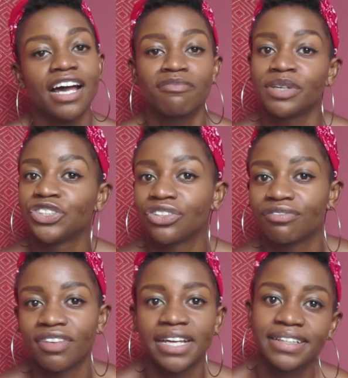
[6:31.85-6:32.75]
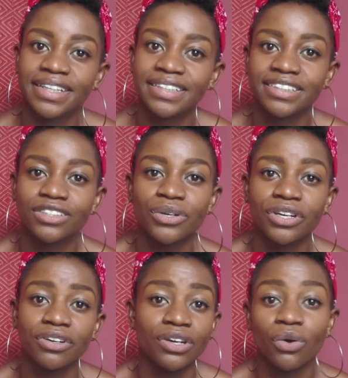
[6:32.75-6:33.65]
I've mentioned flight attendants
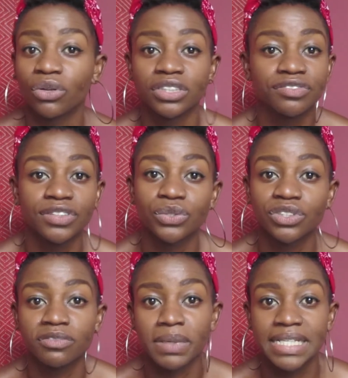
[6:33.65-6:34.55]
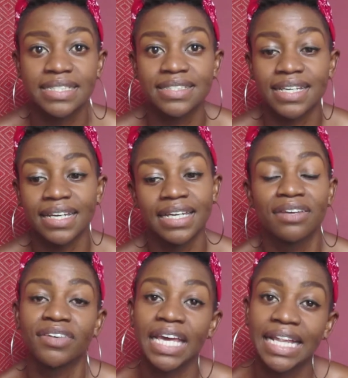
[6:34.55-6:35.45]
going all different sorts of places
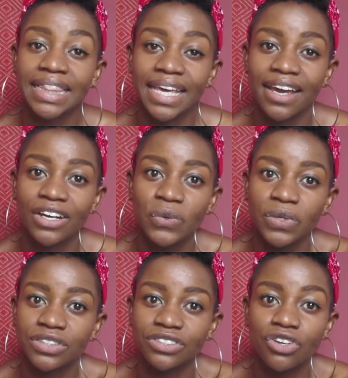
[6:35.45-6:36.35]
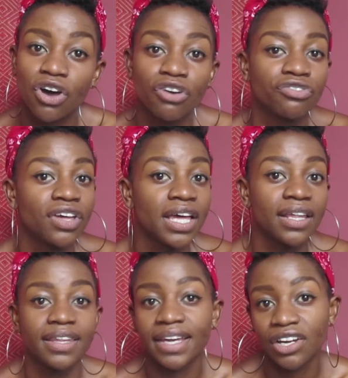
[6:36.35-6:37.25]
and living in the headquarters of
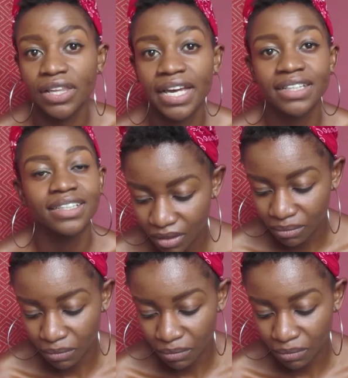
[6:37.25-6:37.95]
the airline.